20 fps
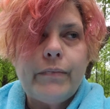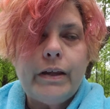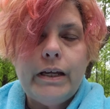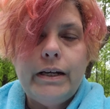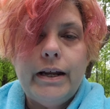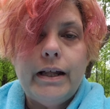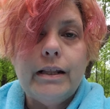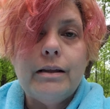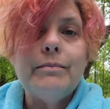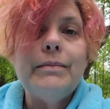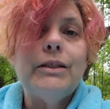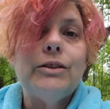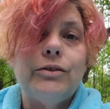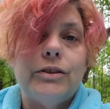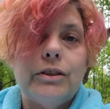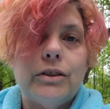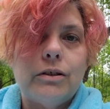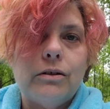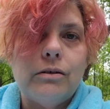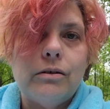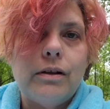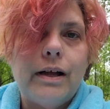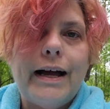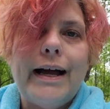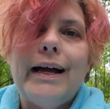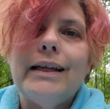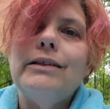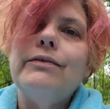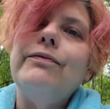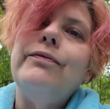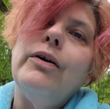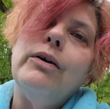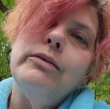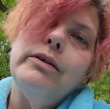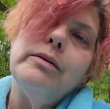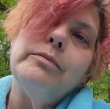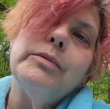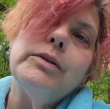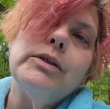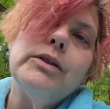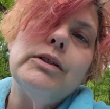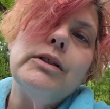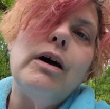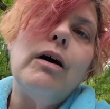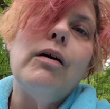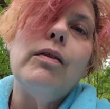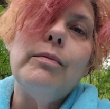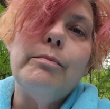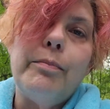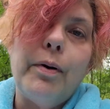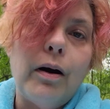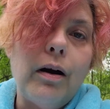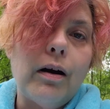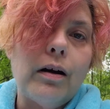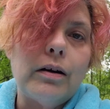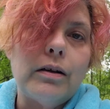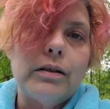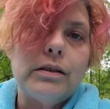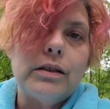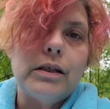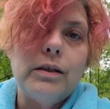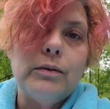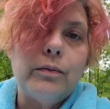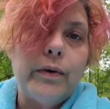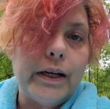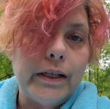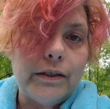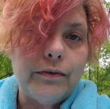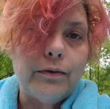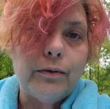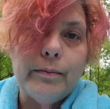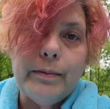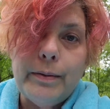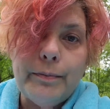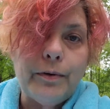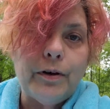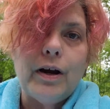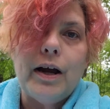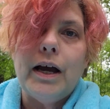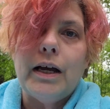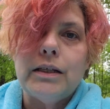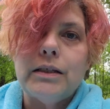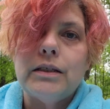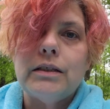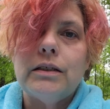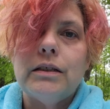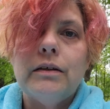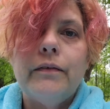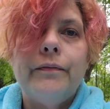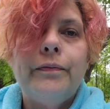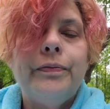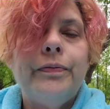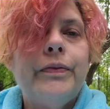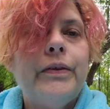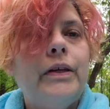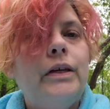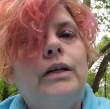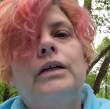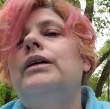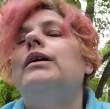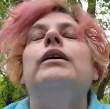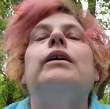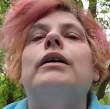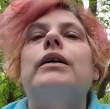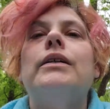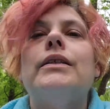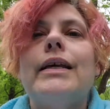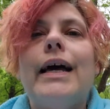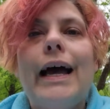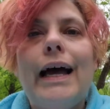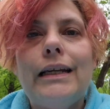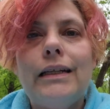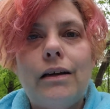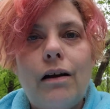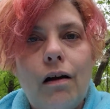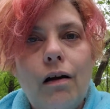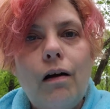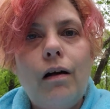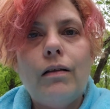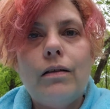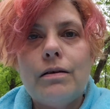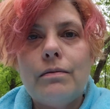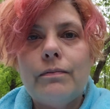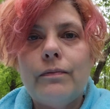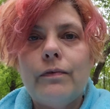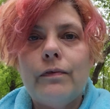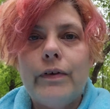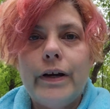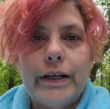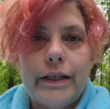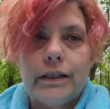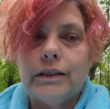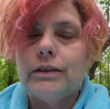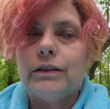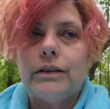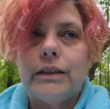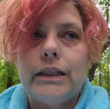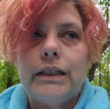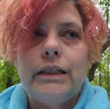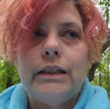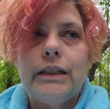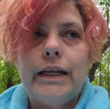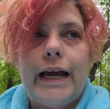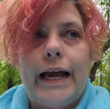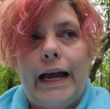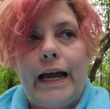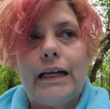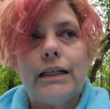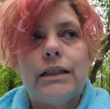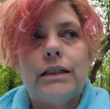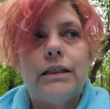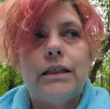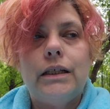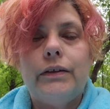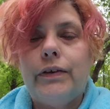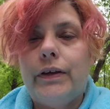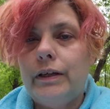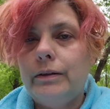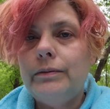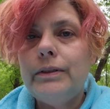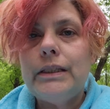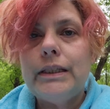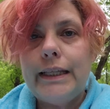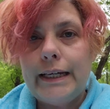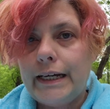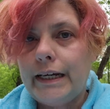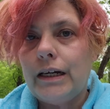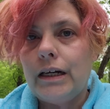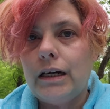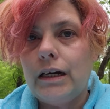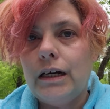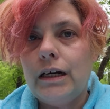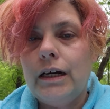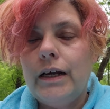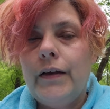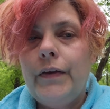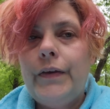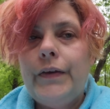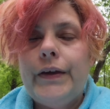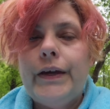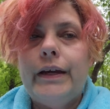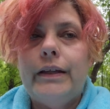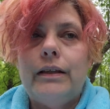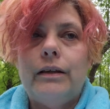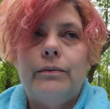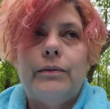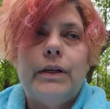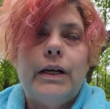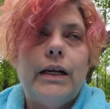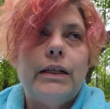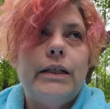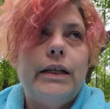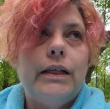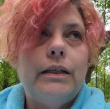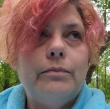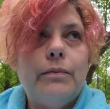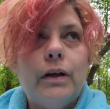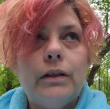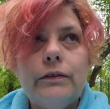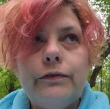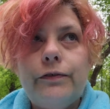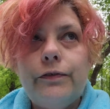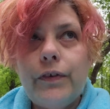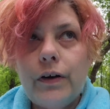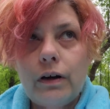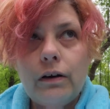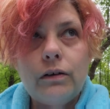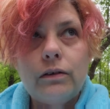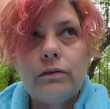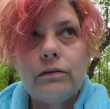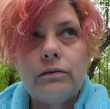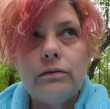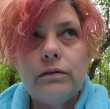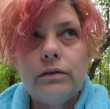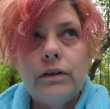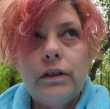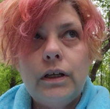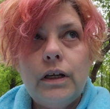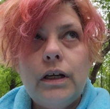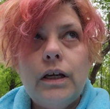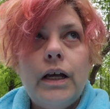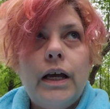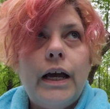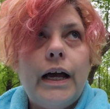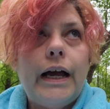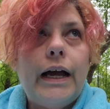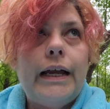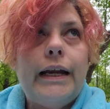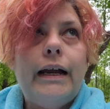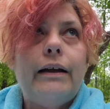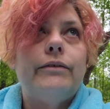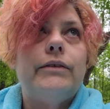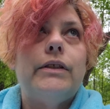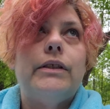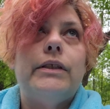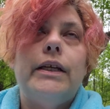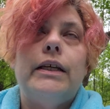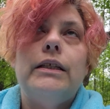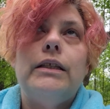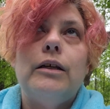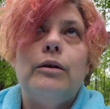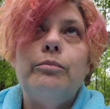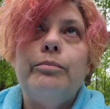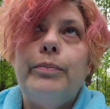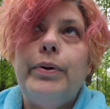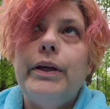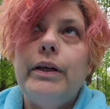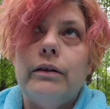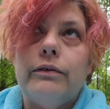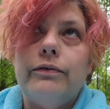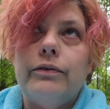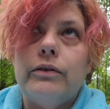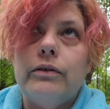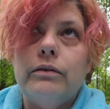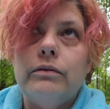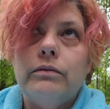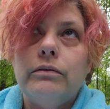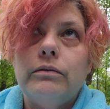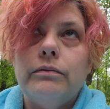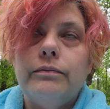In elementary school, I had the phone numbers to all the bars in Waynesville memorized because I had to call him regularly to ask if he was there. And then when I'd get him on the phone, I'd have to say something pitiful,